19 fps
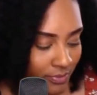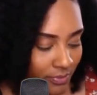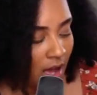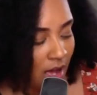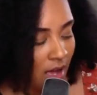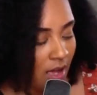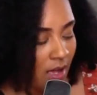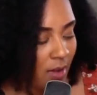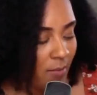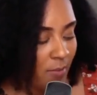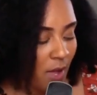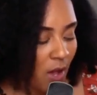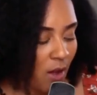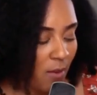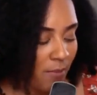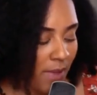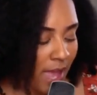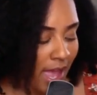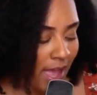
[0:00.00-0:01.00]

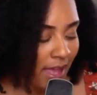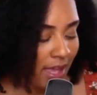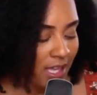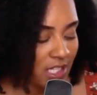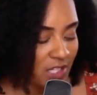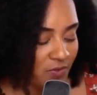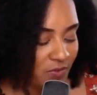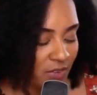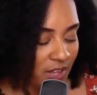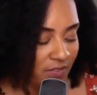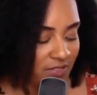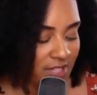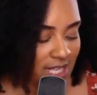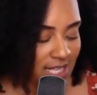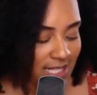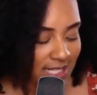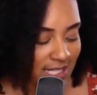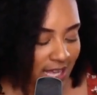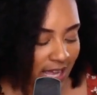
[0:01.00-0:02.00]
On page
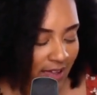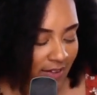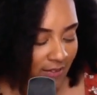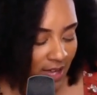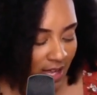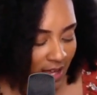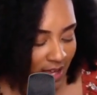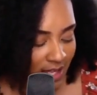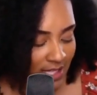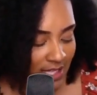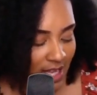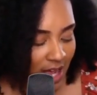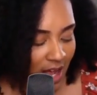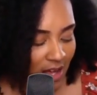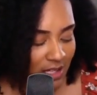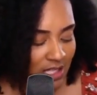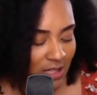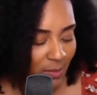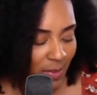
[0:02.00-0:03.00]
57, it
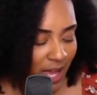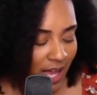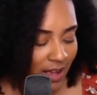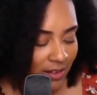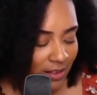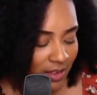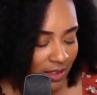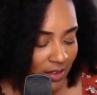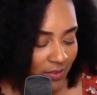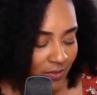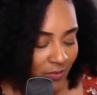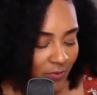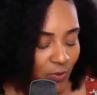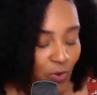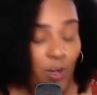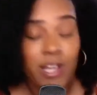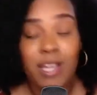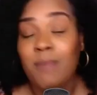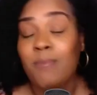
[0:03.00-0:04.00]
talks about the
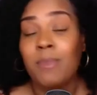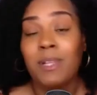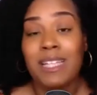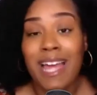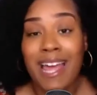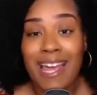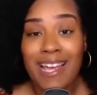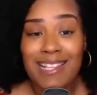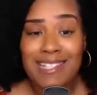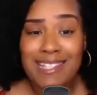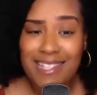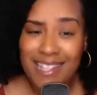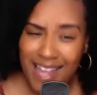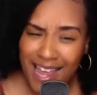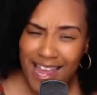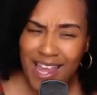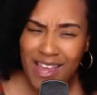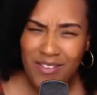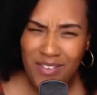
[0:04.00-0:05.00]
free black
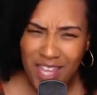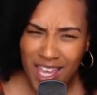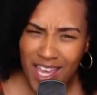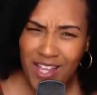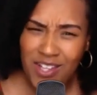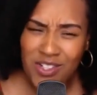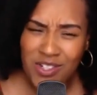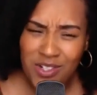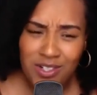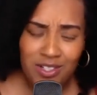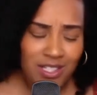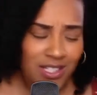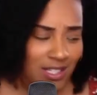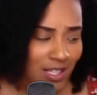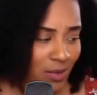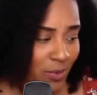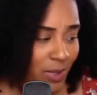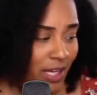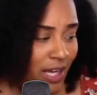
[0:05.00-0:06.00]
slave catchers.
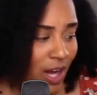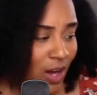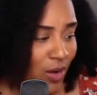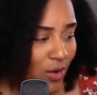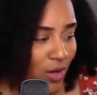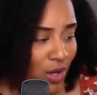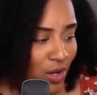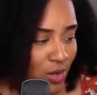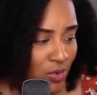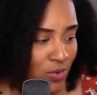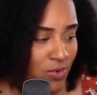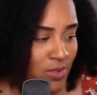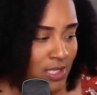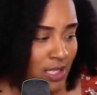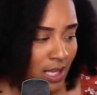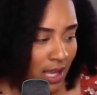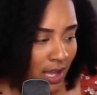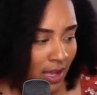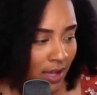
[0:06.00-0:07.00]
Here we go, coons
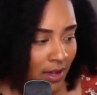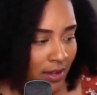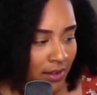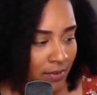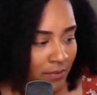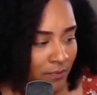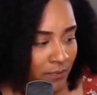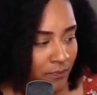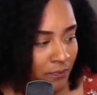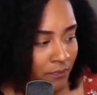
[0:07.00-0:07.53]
again.